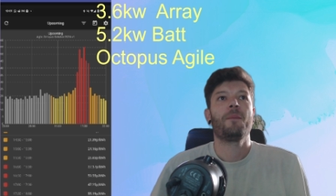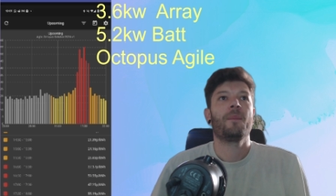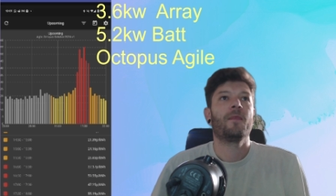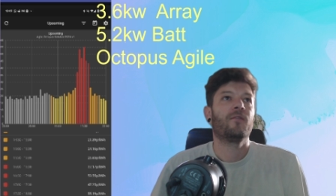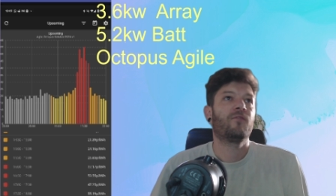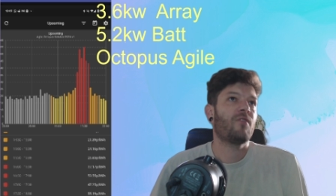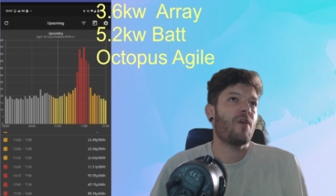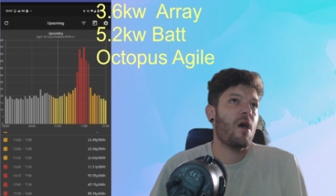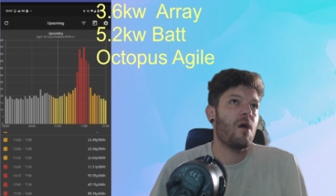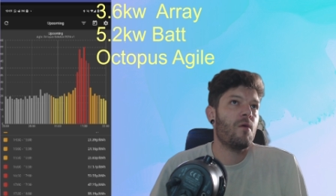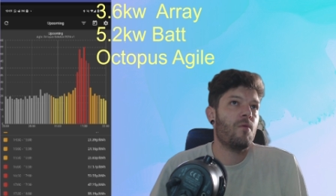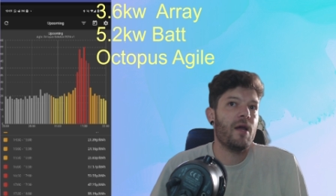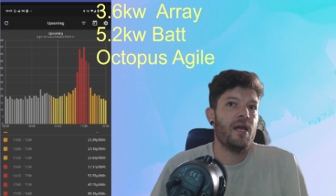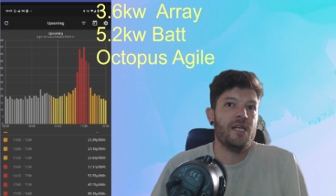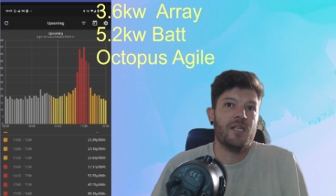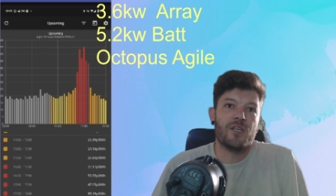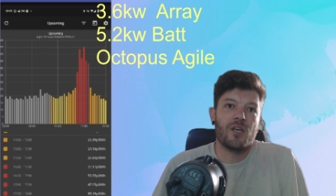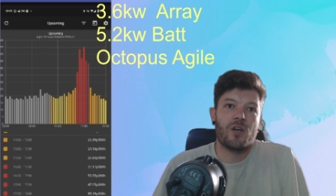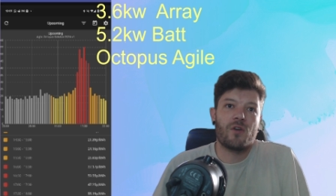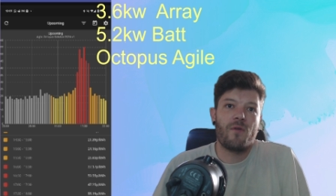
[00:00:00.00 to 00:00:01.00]
So
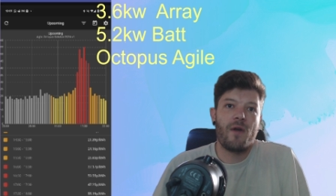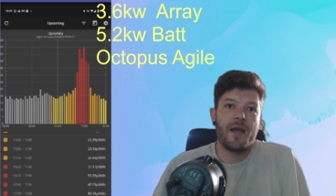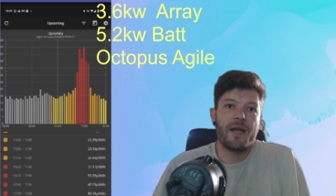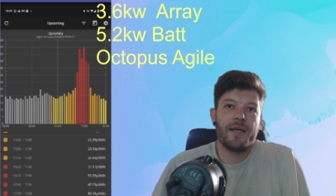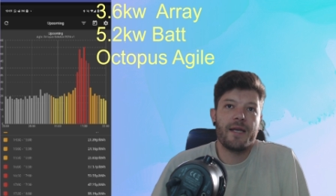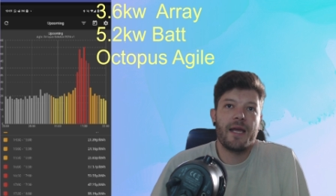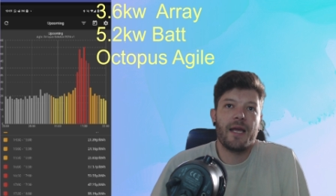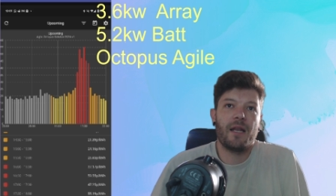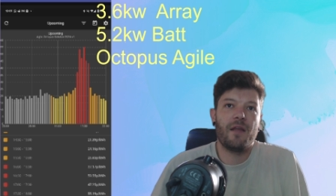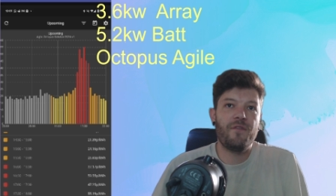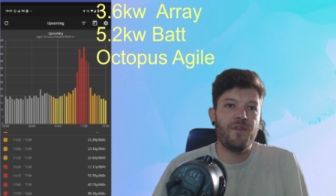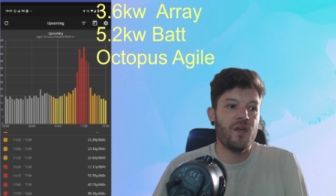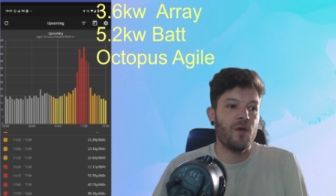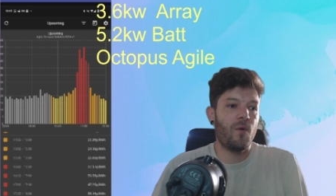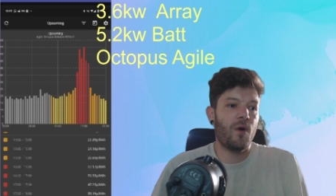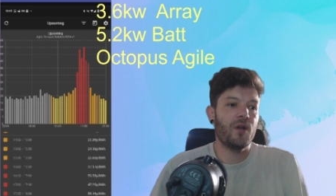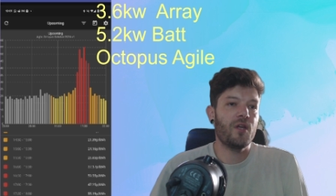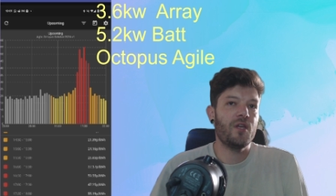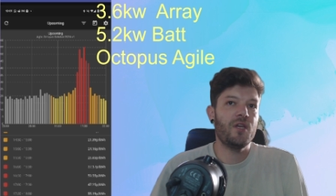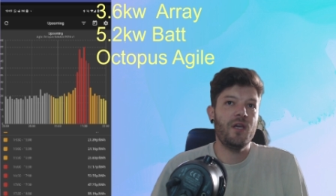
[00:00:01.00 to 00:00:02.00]
it's a great deal if you
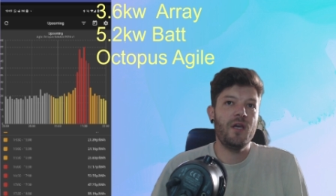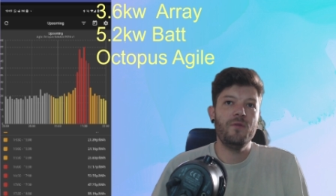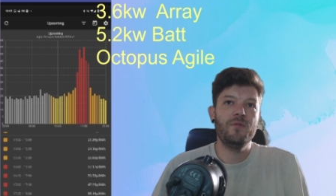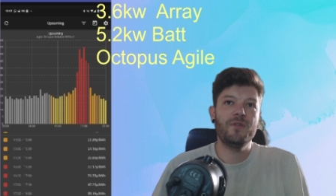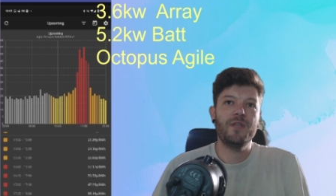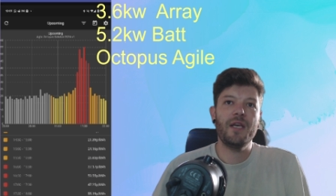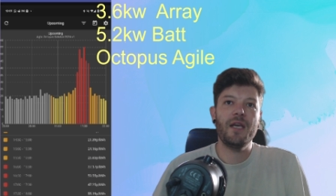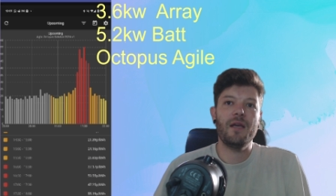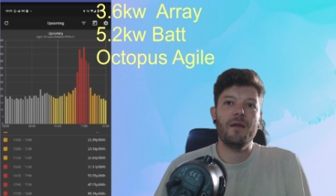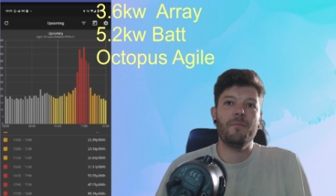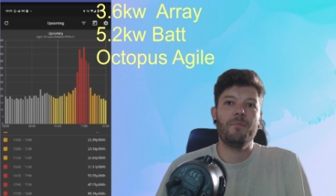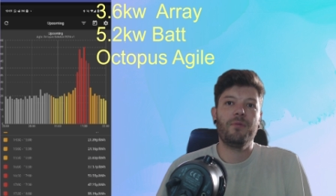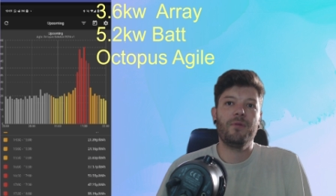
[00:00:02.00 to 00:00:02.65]
want to use it.